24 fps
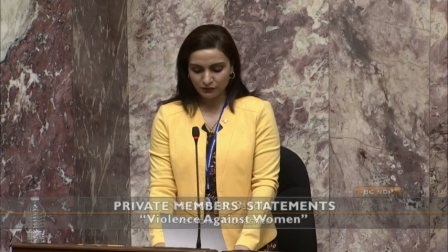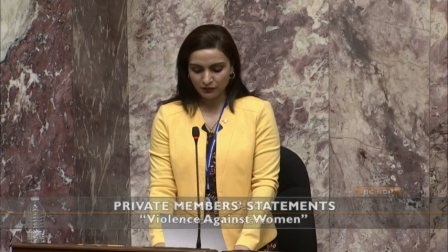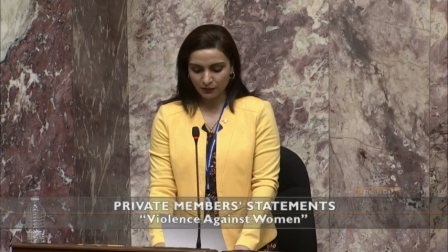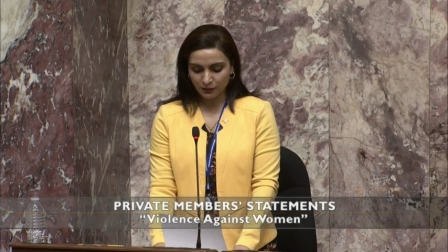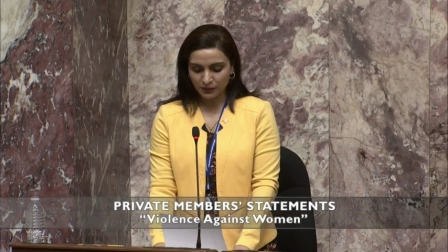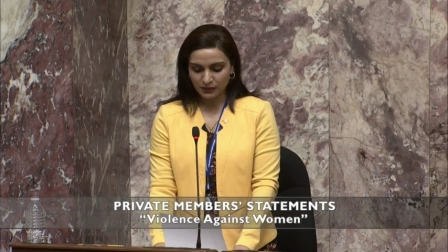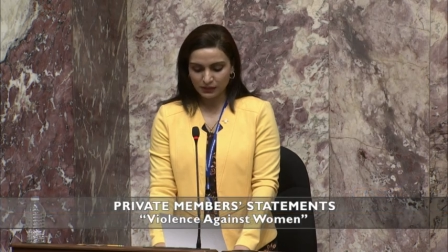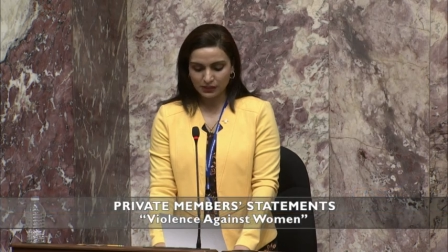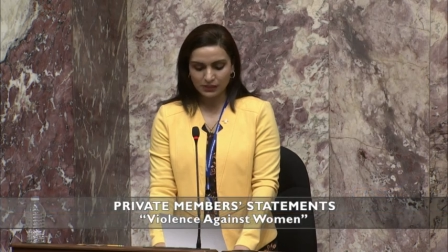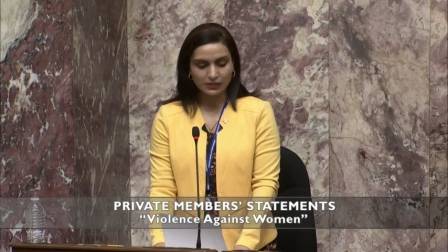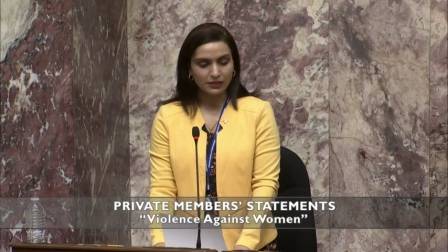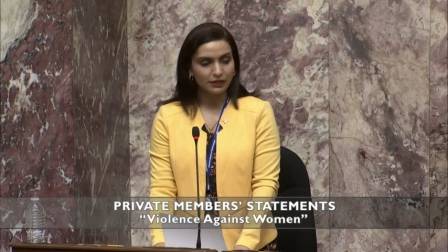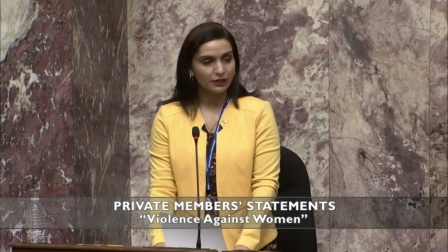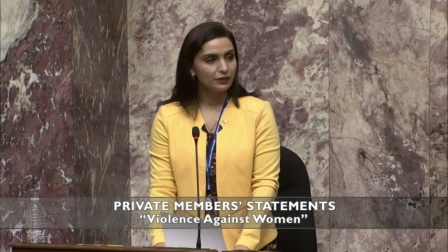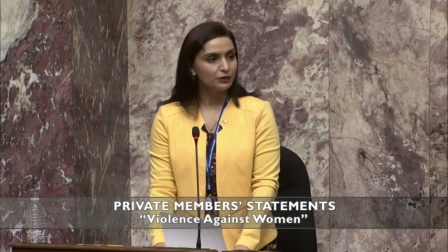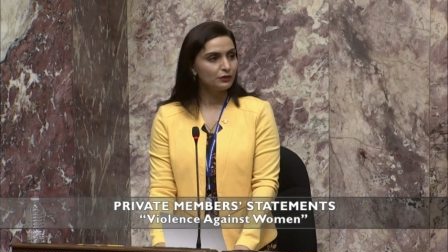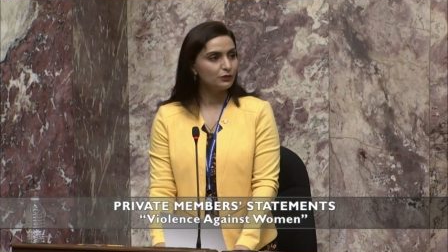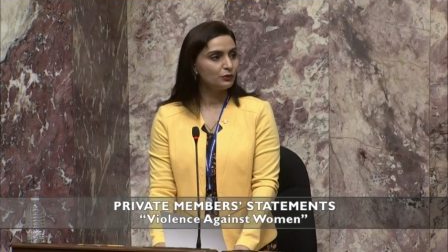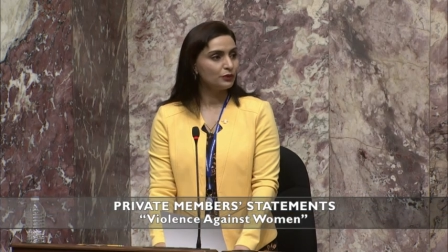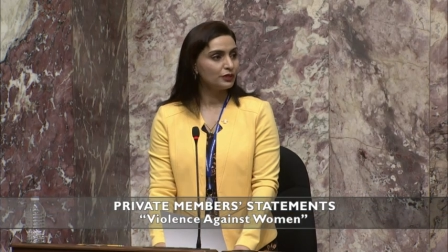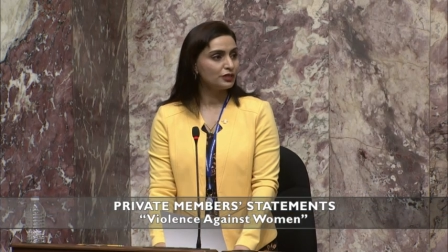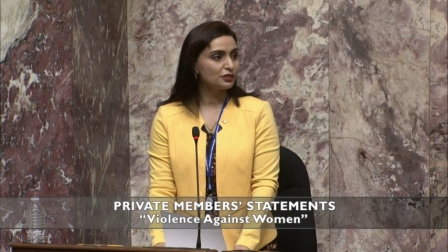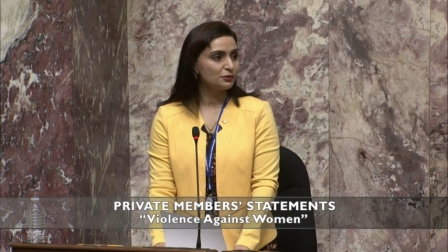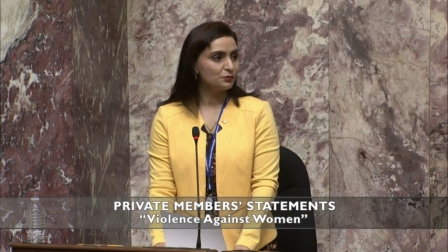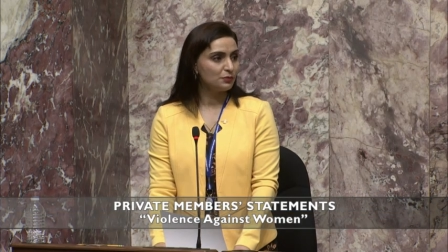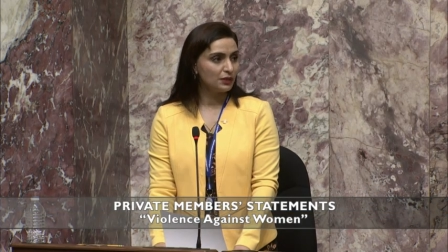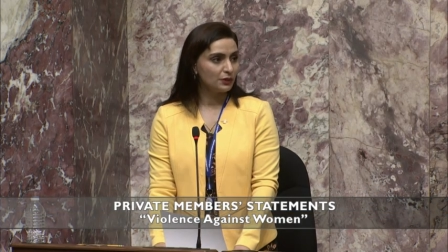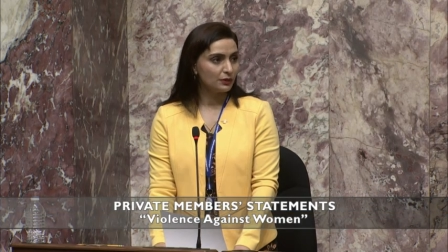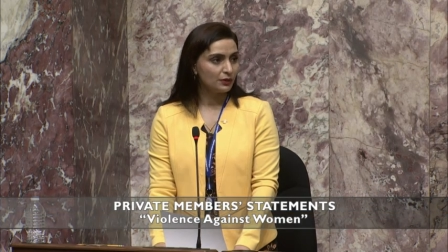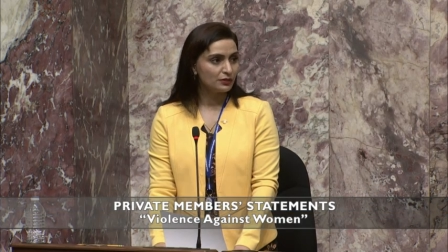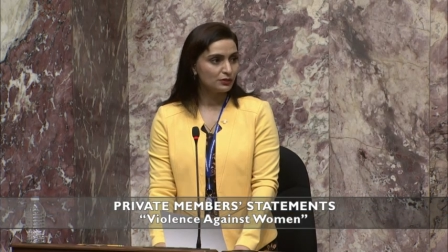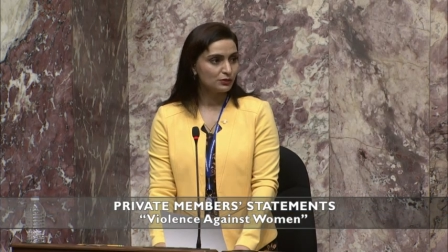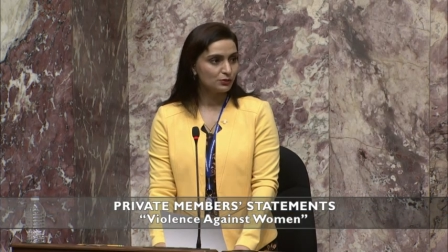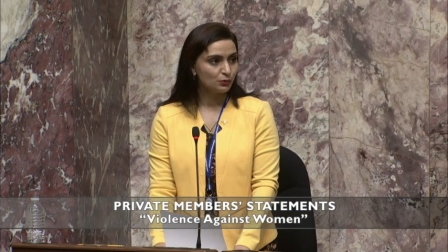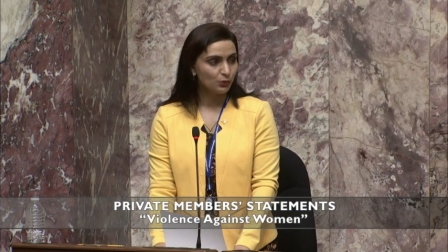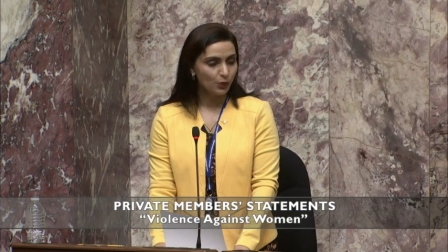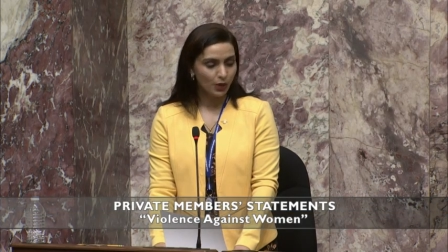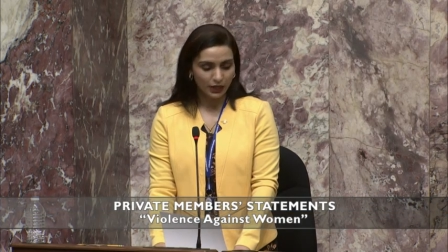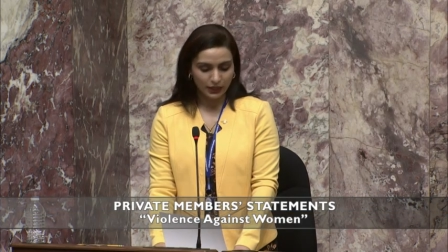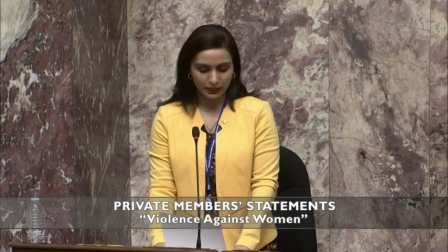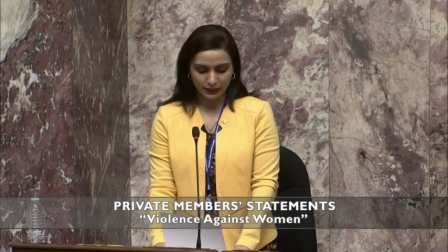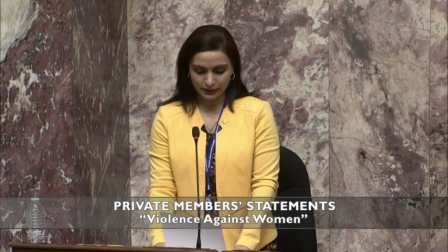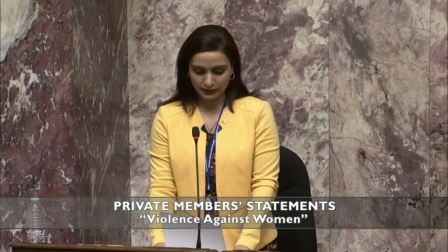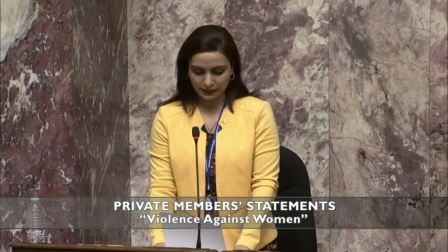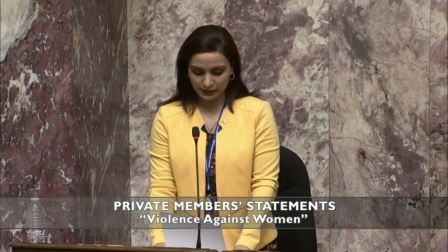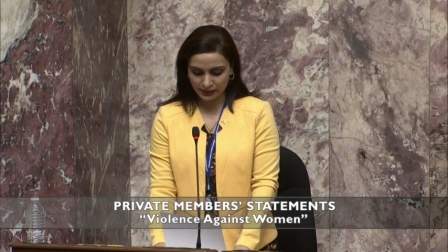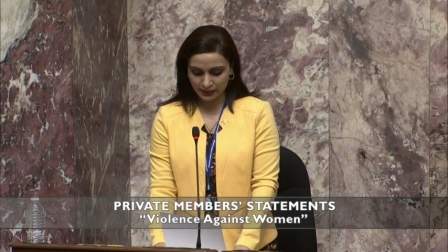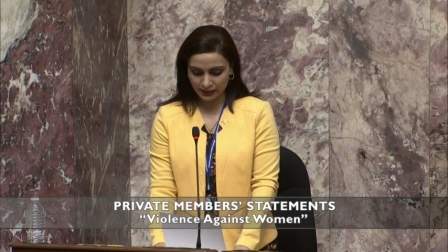women start to experience
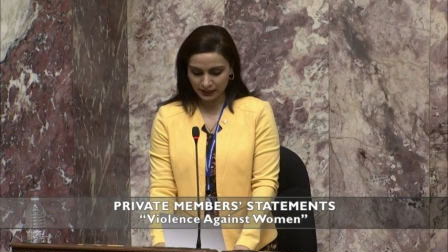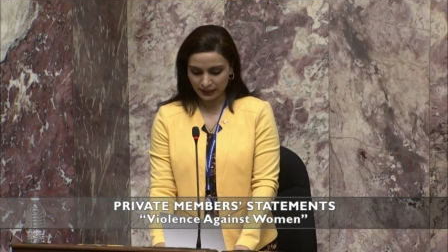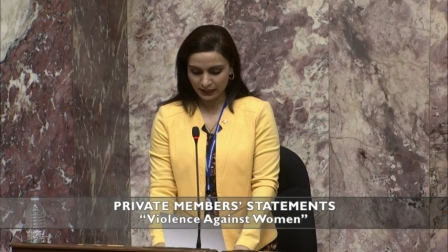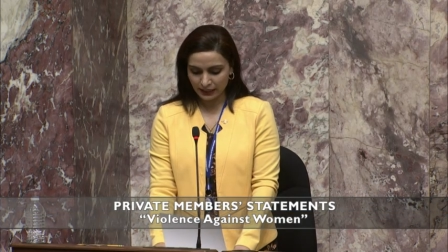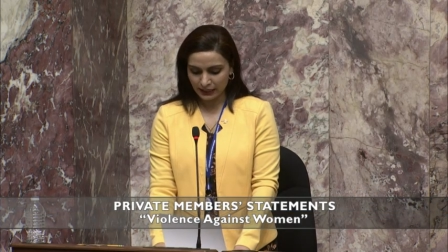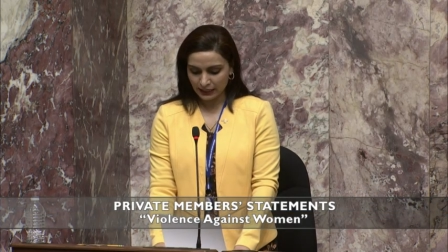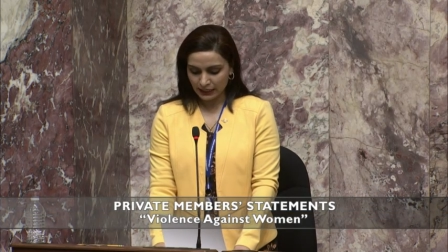violence